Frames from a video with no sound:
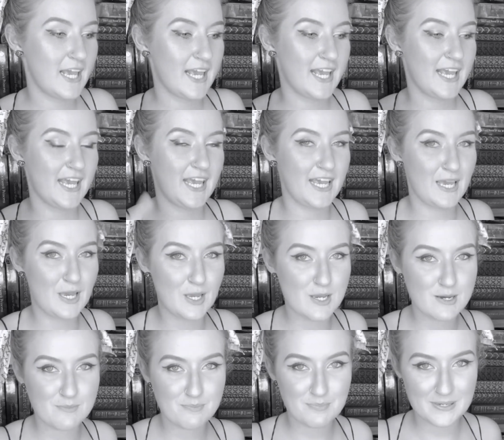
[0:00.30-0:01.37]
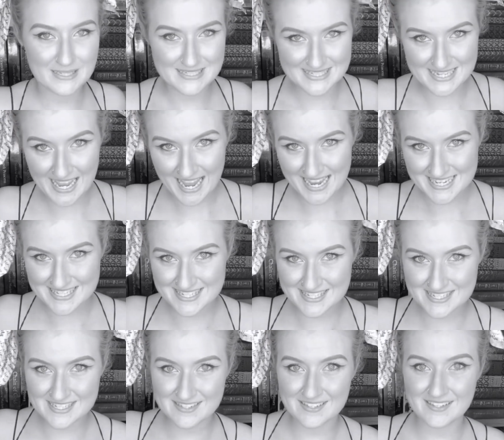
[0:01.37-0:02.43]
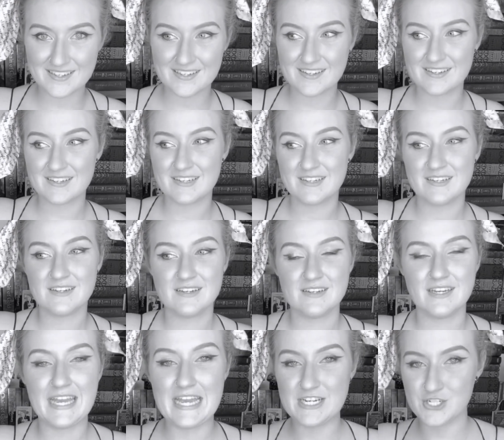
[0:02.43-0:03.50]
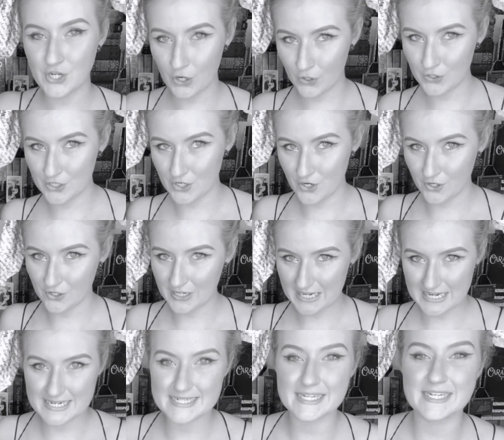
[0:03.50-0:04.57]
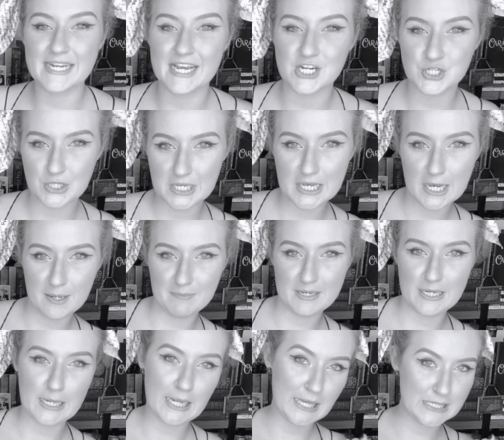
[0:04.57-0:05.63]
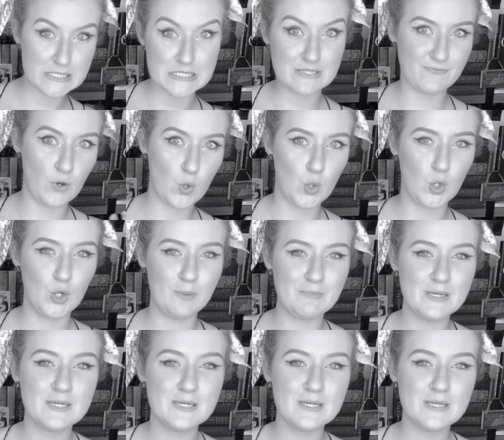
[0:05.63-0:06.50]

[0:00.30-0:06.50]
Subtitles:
he possessed Antonio. He didn't actually come in his form.